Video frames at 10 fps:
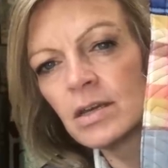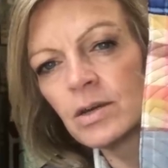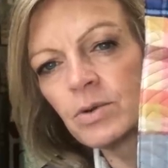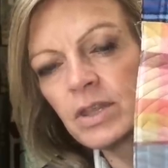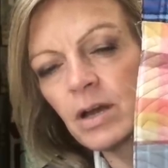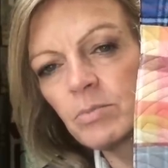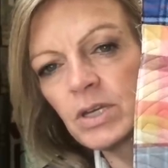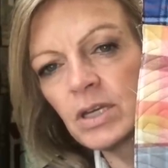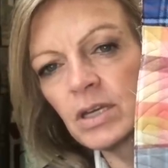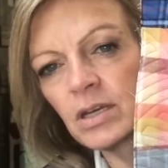without
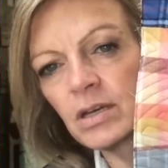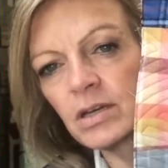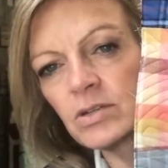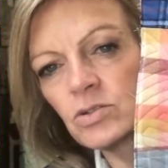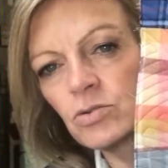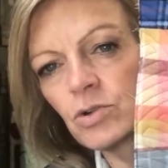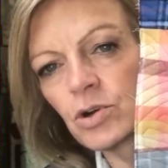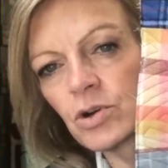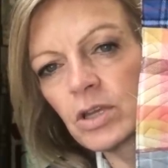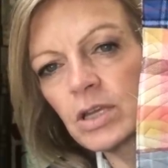being uh, too
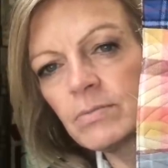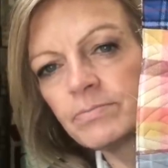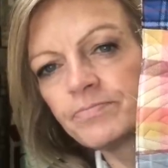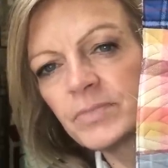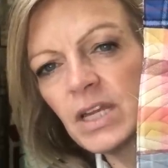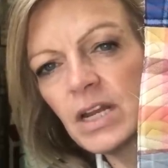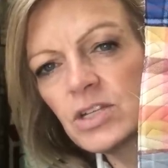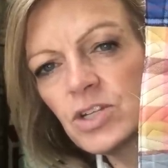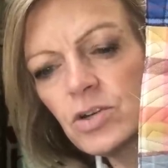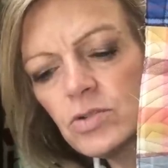girly. And I
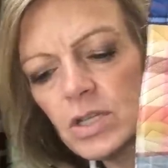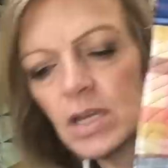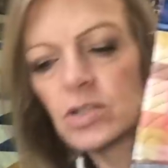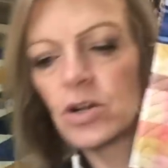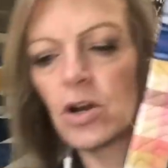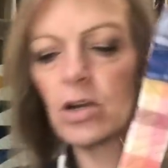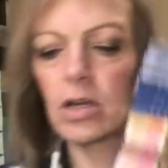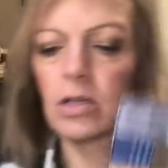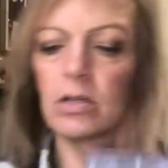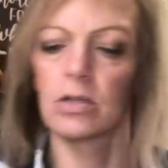chose a dark
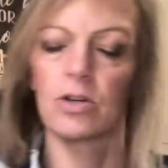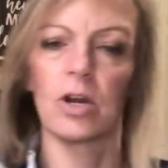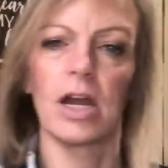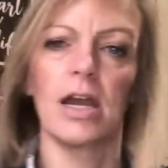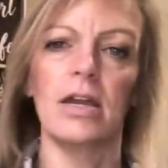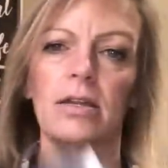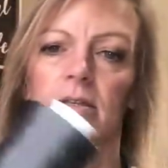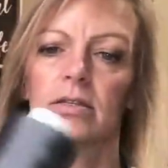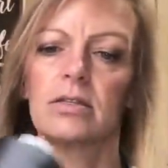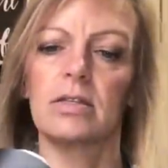gray.
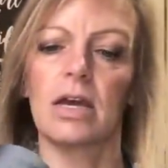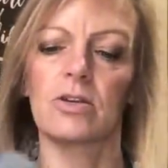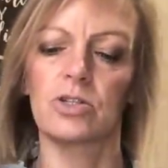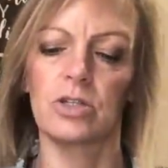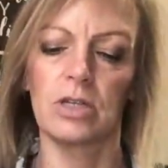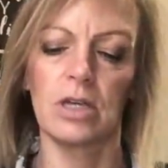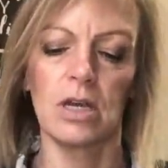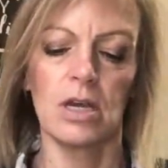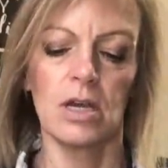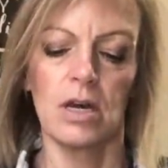This is actually
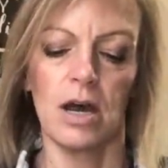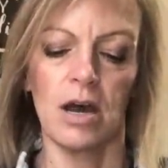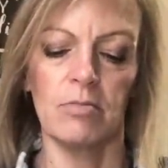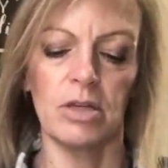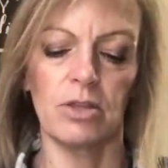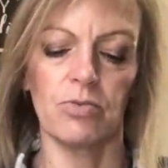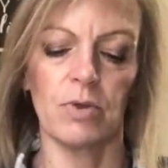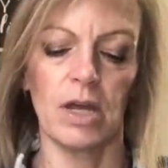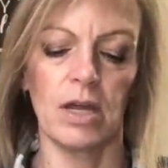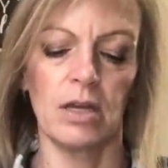Omni
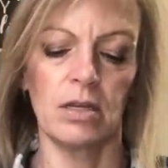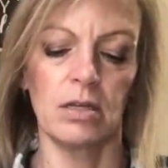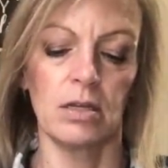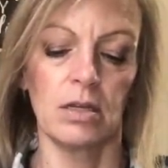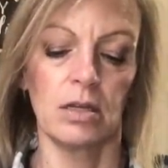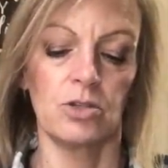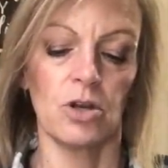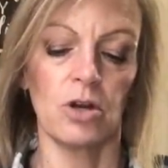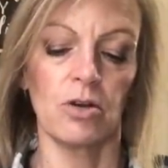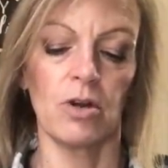Thread
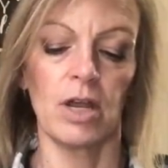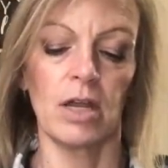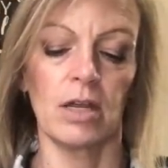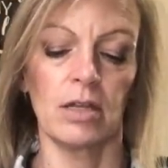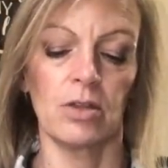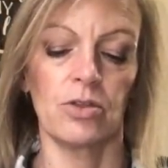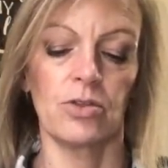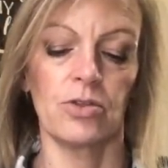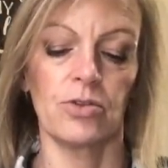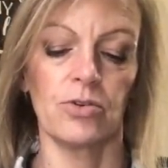Dark Gray
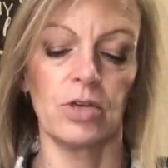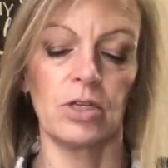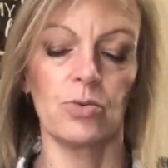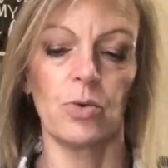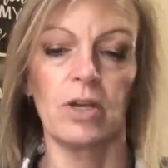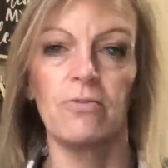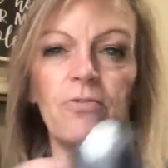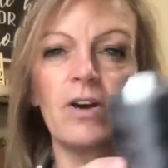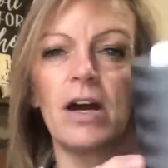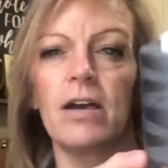
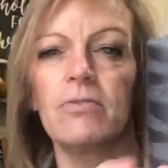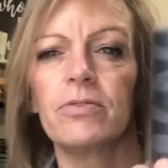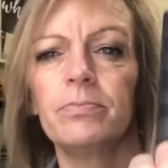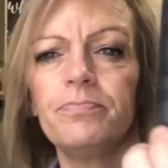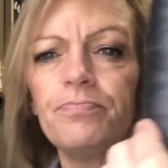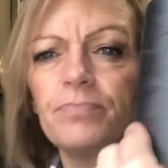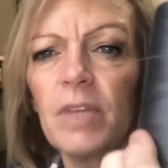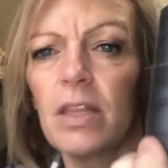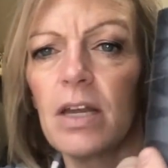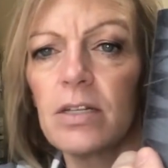3025
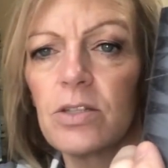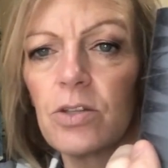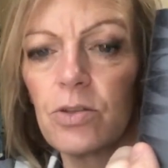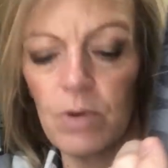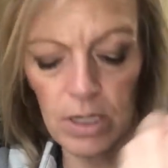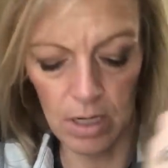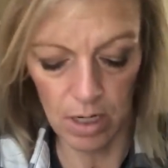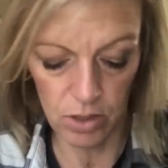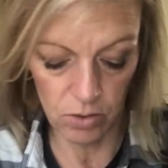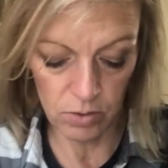and that's the thread that I
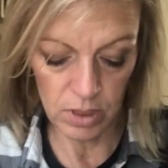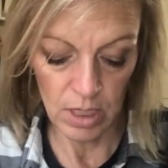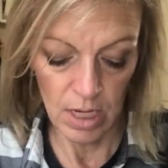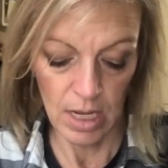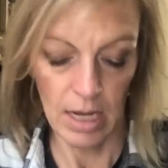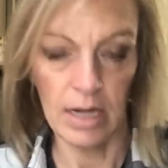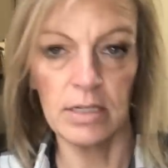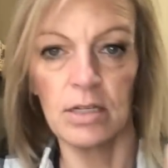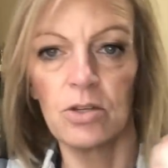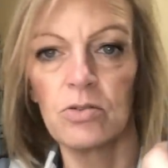used and I
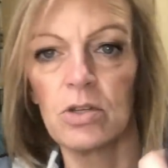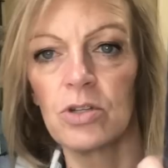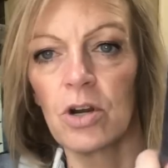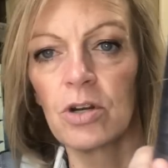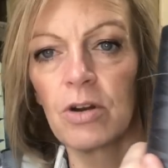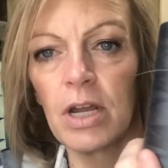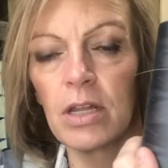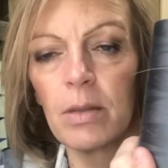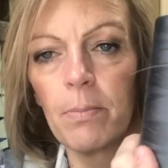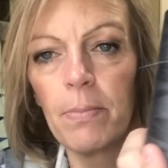did use a dark gray
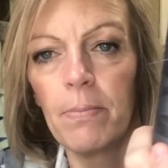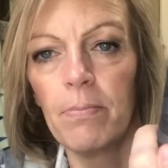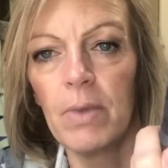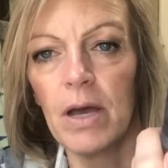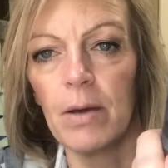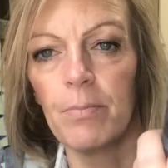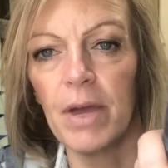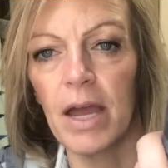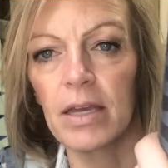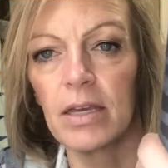on the um,
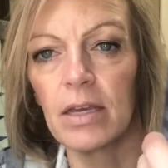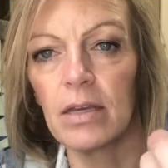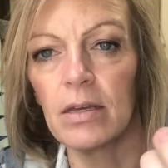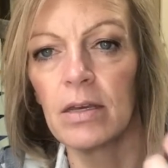backing